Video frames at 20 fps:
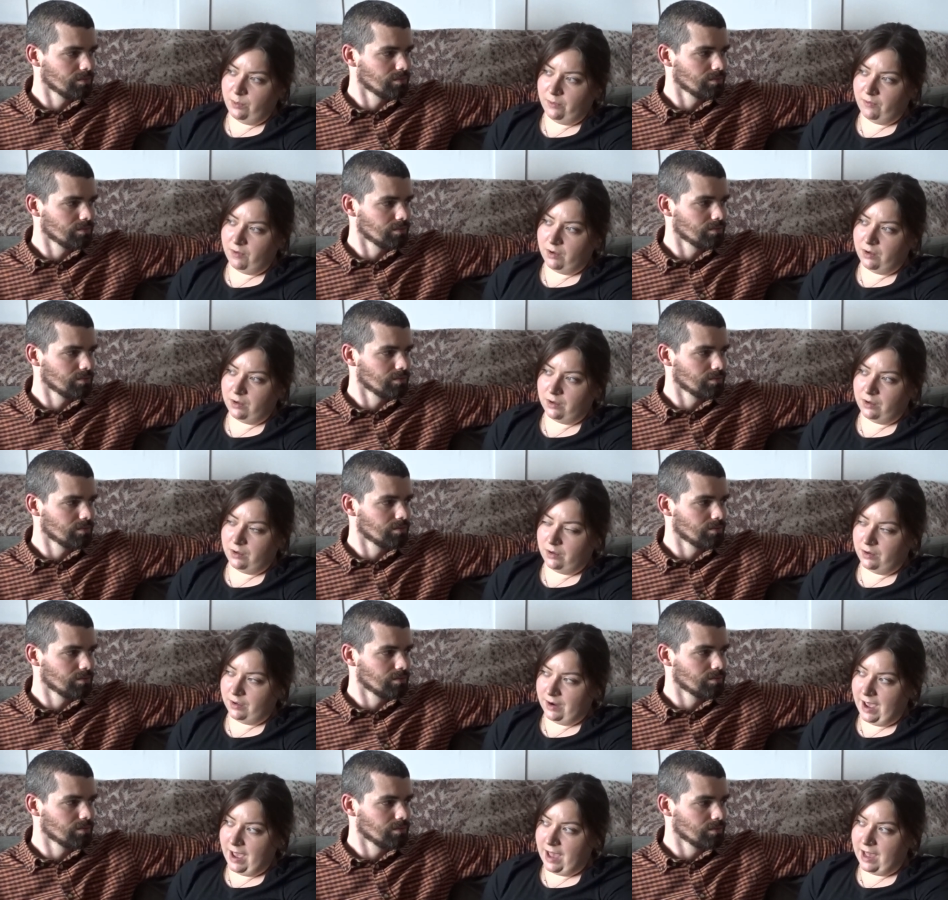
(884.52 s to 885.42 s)
Speaker 1: we're
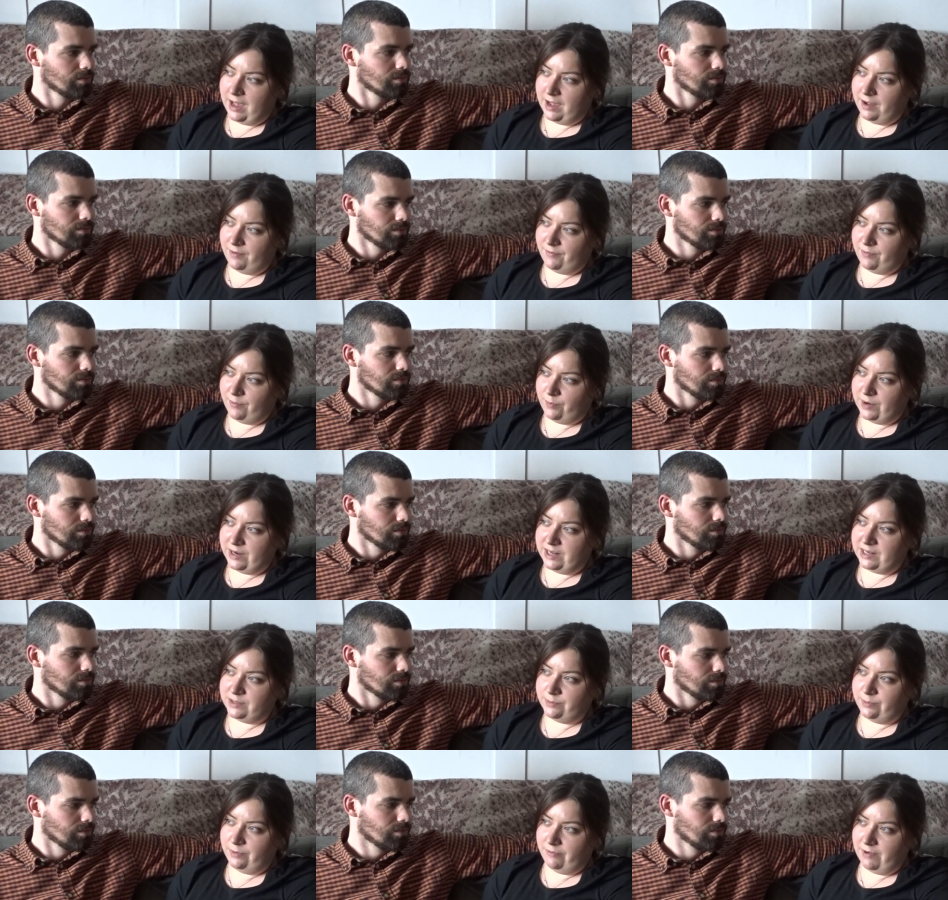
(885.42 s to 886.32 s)
going to have. We
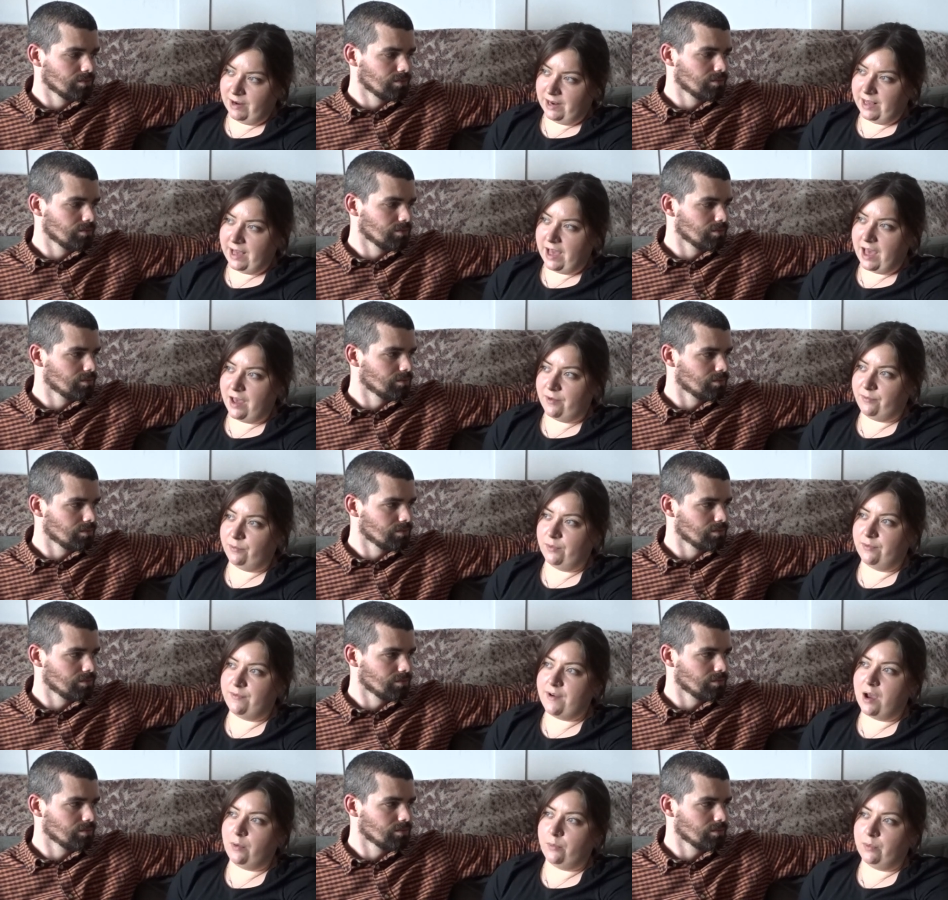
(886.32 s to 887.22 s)
need to be really careful
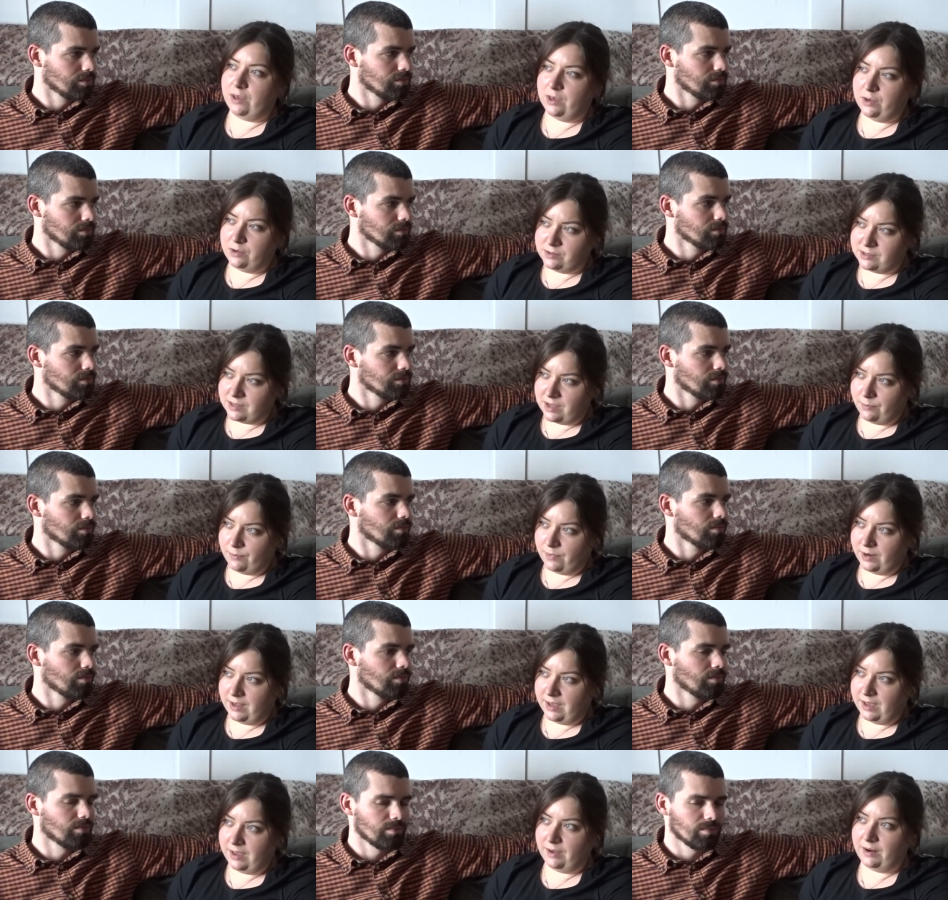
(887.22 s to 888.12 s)
with how we use that
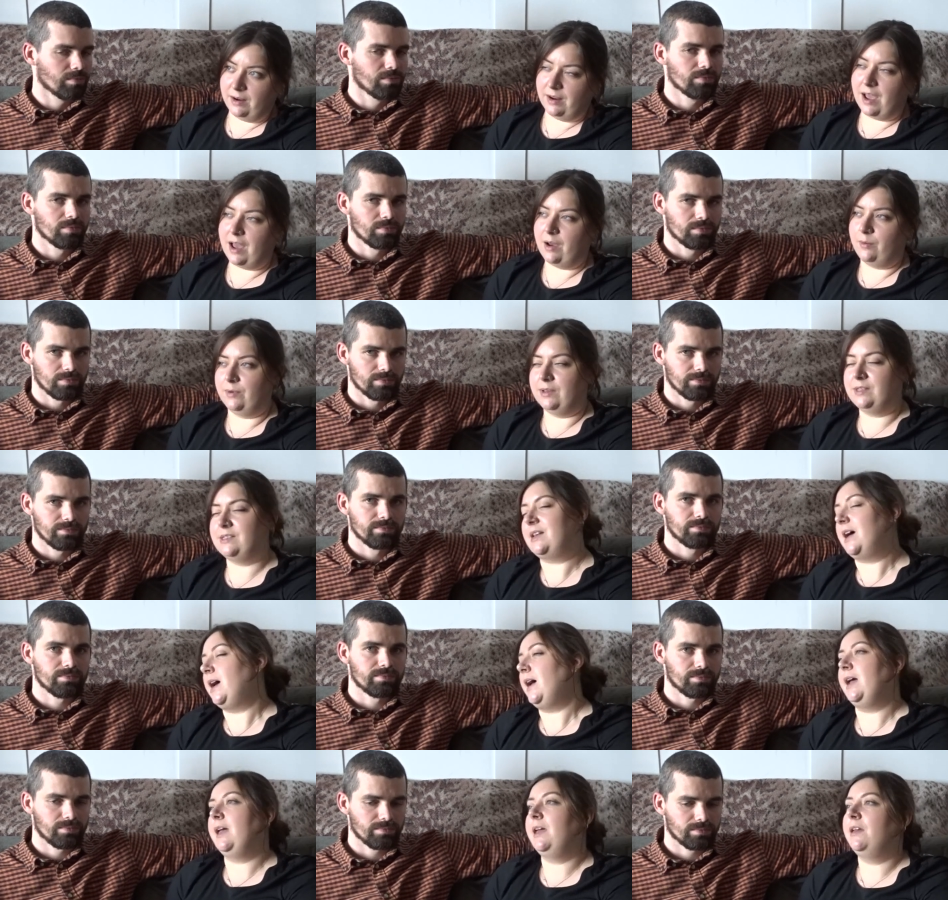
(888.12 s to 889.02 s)
money and how we
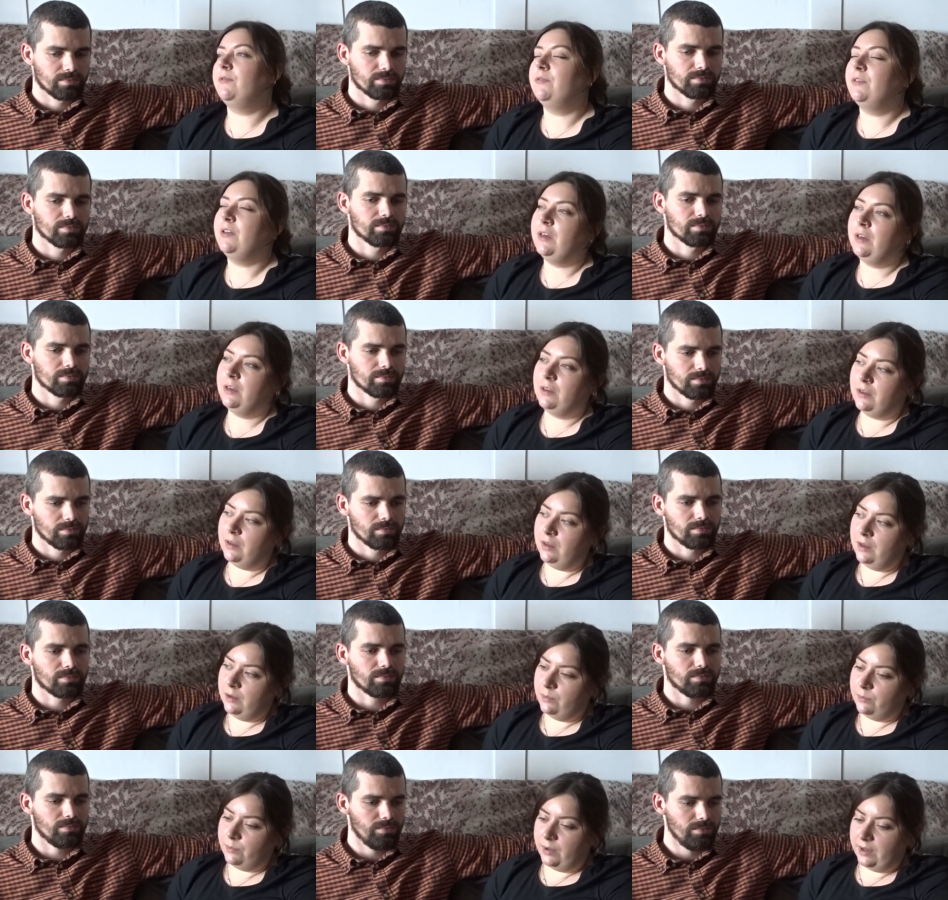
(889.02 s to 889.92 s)
save.
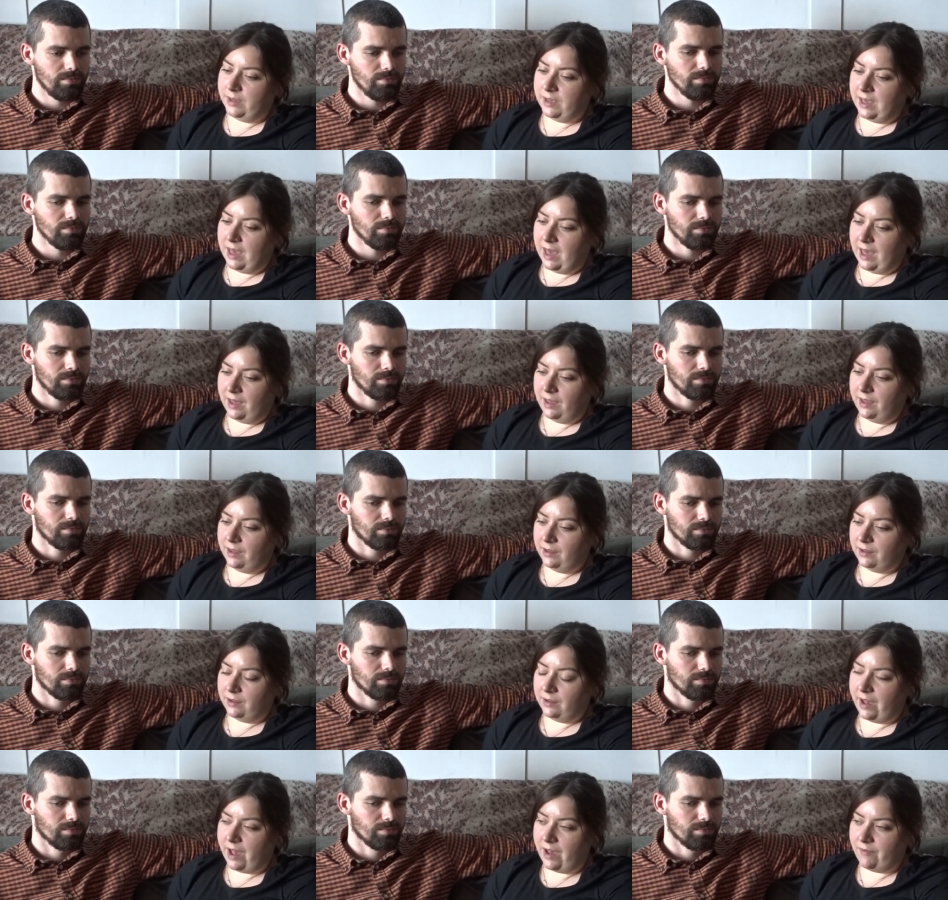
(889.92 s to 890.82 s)
But yeah,
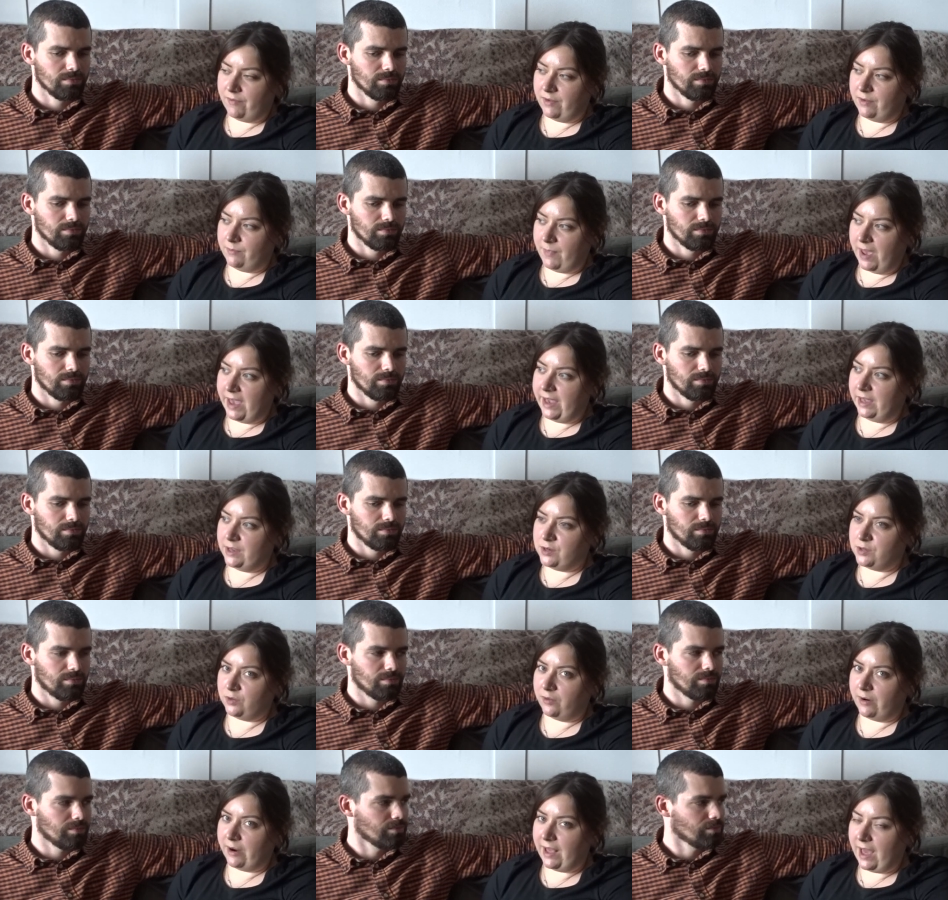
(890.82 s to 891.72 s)
have it making
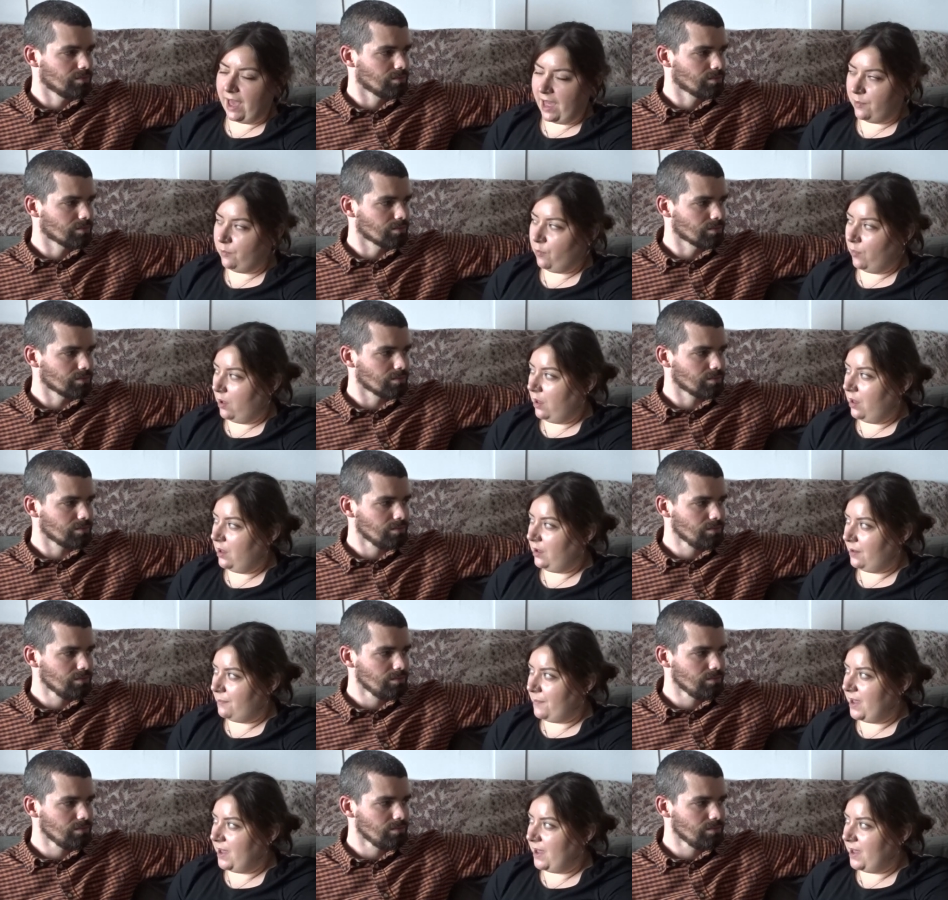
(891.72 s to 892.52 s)
sure I can work and